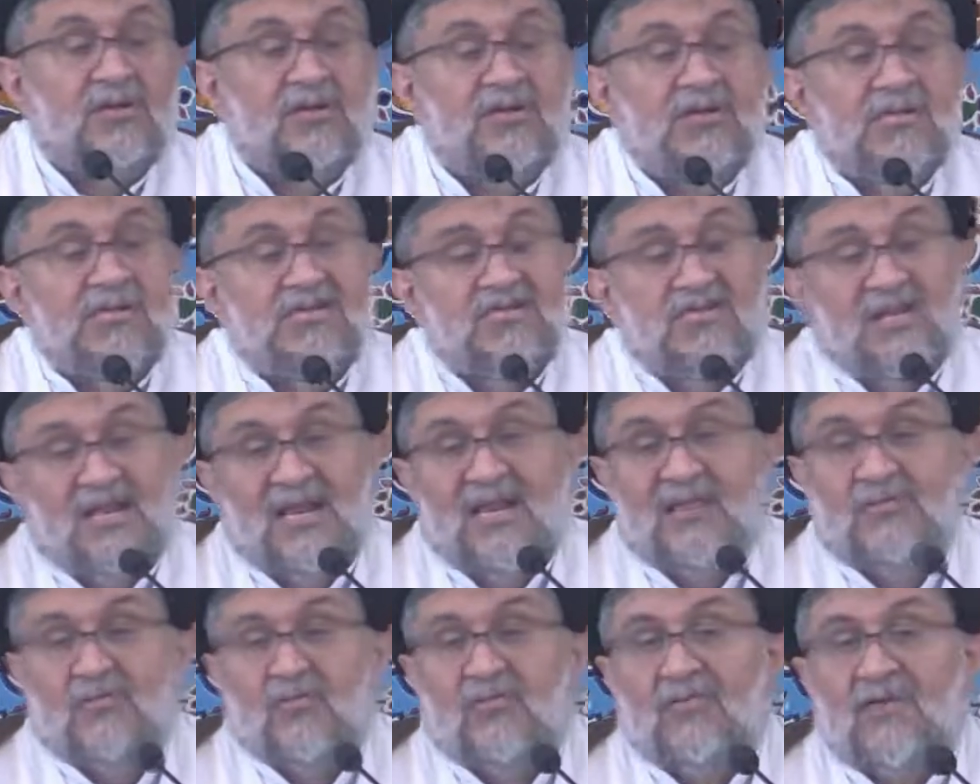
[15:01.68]

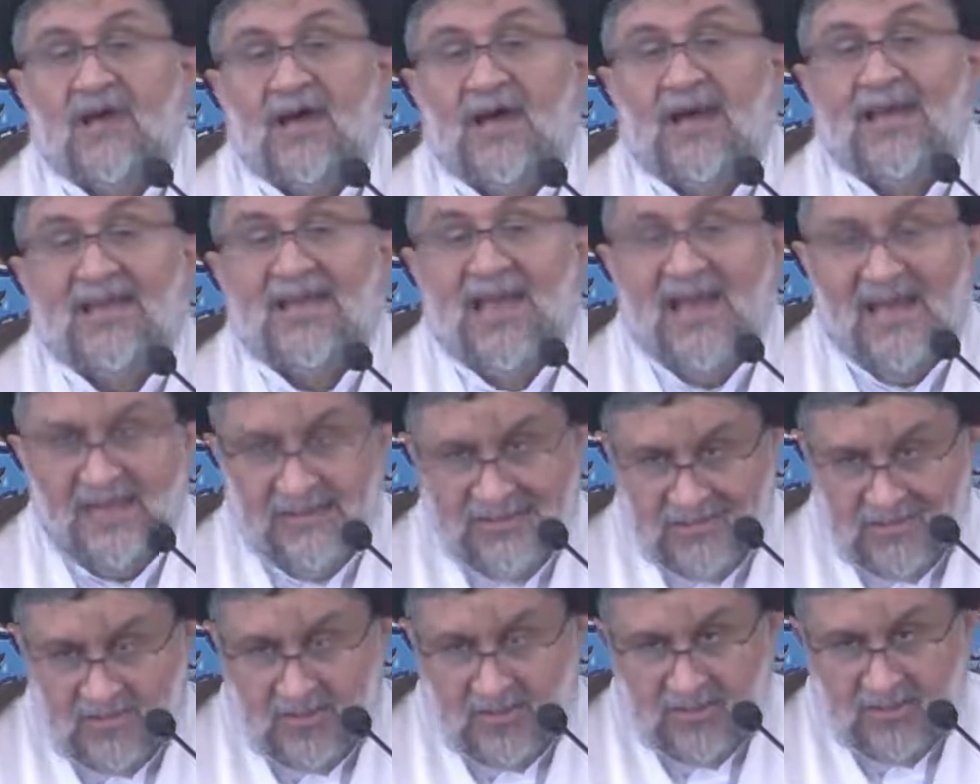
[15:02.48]
salat of
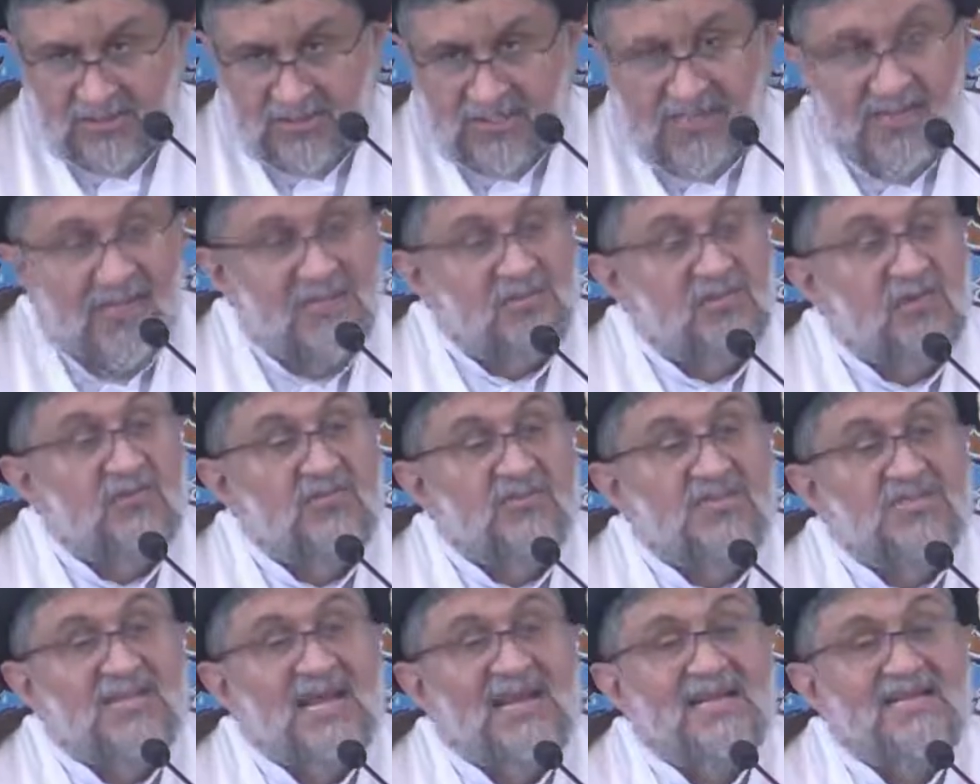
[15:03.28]
ayat or salat of
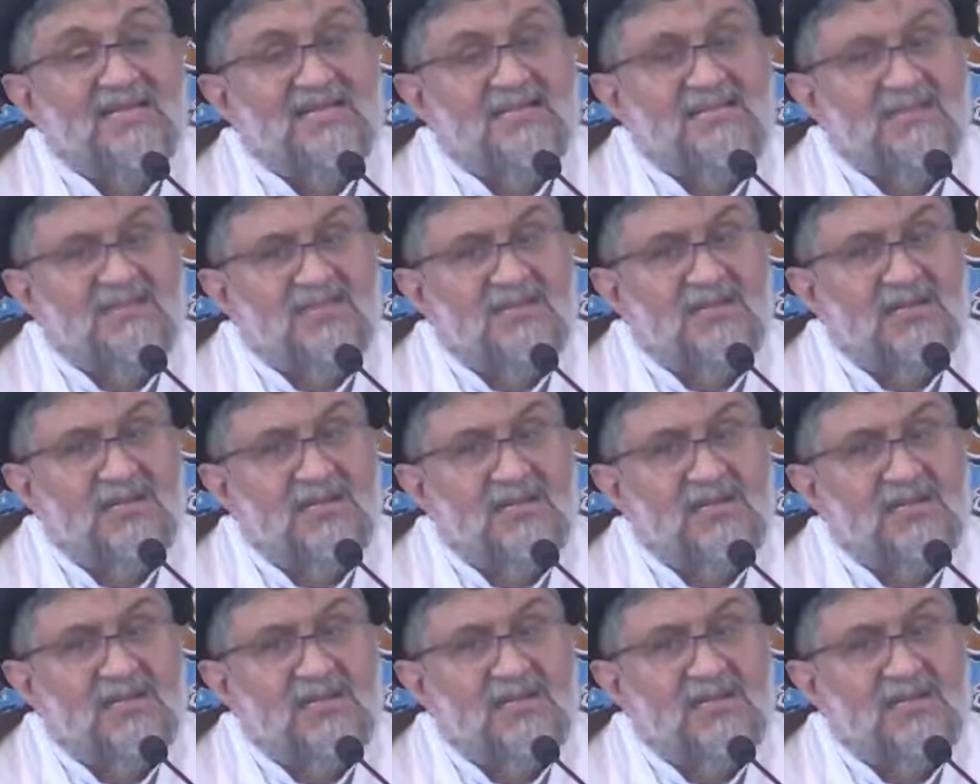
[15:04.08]
signs